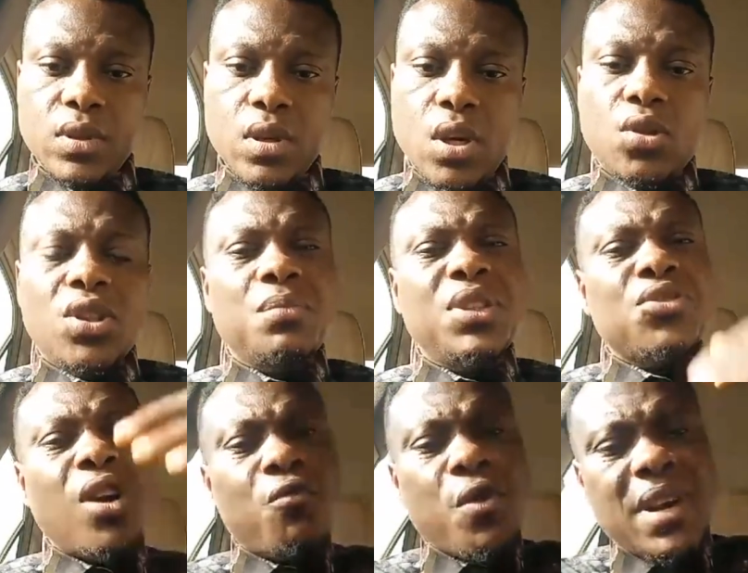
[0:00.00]
So the
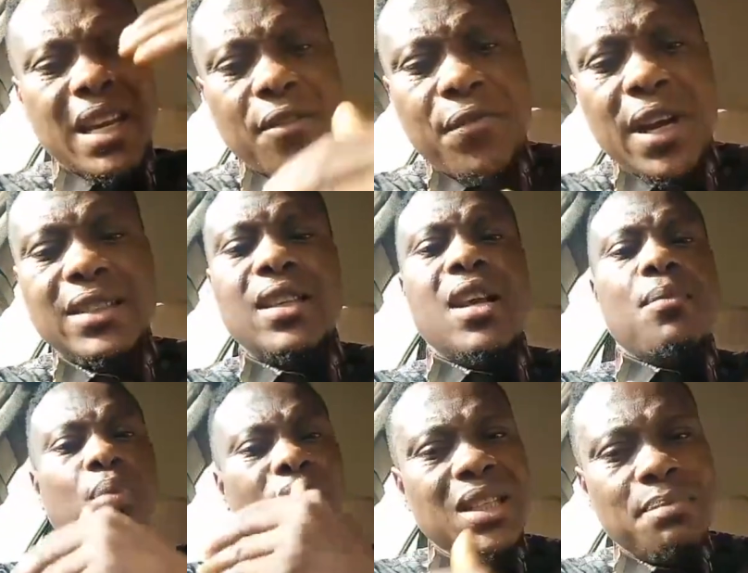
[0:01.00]
Ministry of Women Affairs,
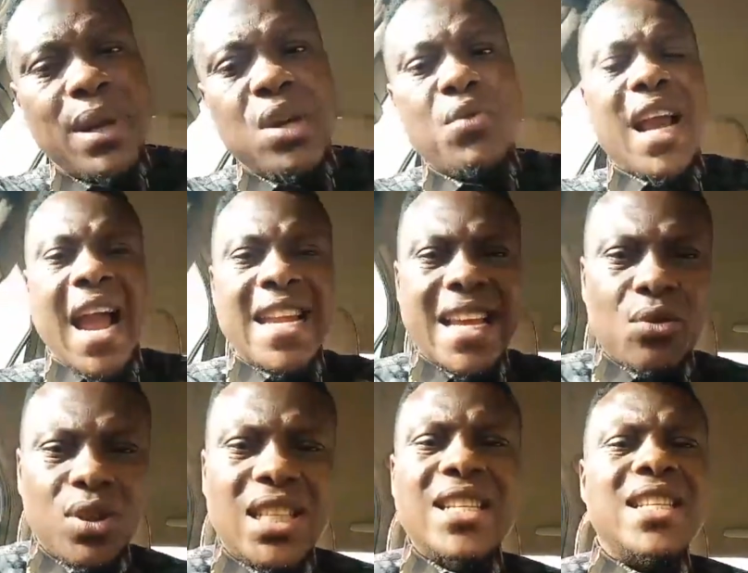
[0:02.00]
both in Benue and Edo
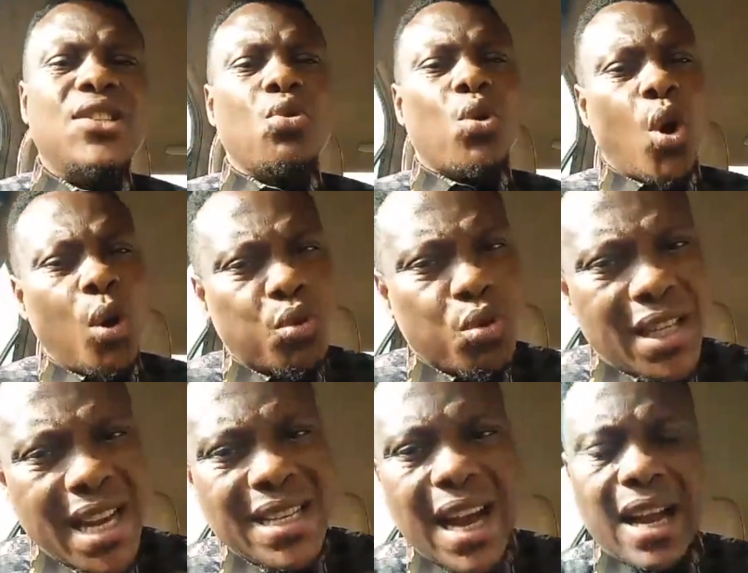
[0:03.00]
State, need to come
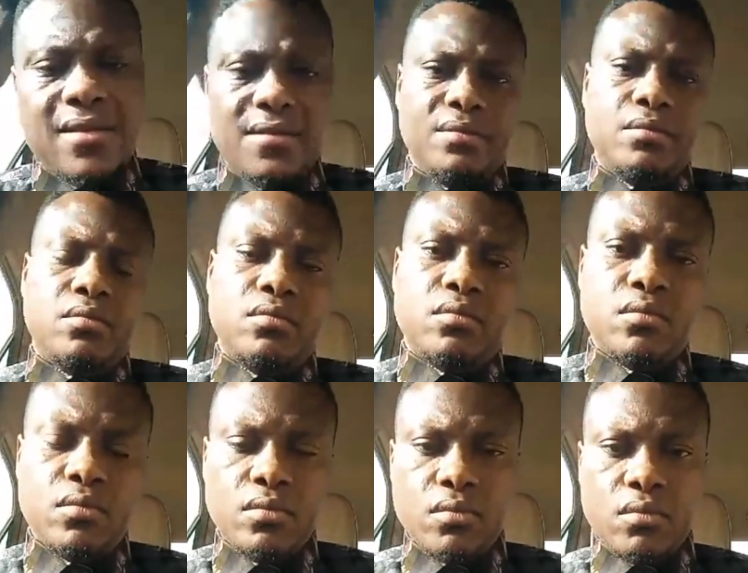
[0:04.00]
together
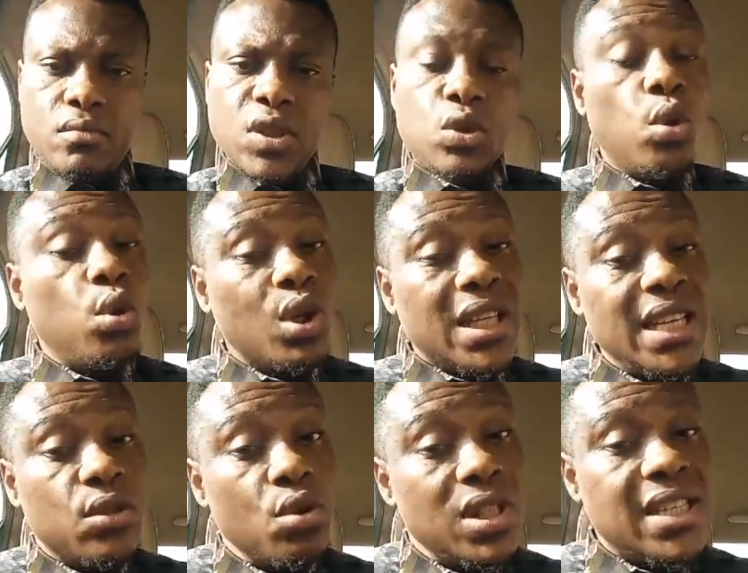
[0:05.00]
to look
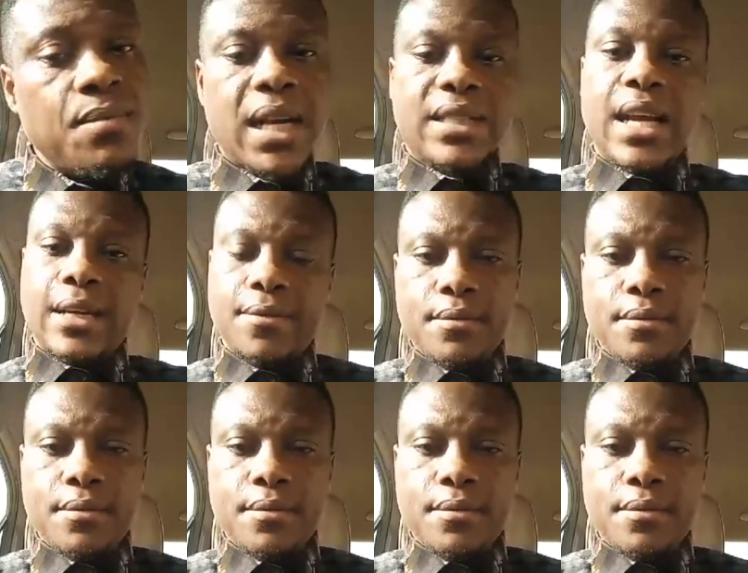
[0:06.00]
into this matter.